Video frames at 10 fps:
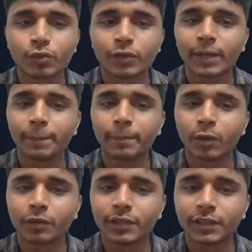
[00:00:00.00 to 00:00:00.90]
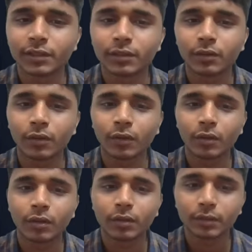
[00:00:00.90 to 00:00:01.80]
that logic
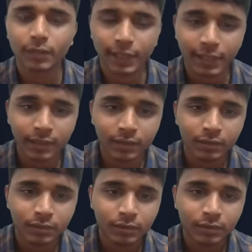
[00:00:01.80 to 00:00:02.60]
or and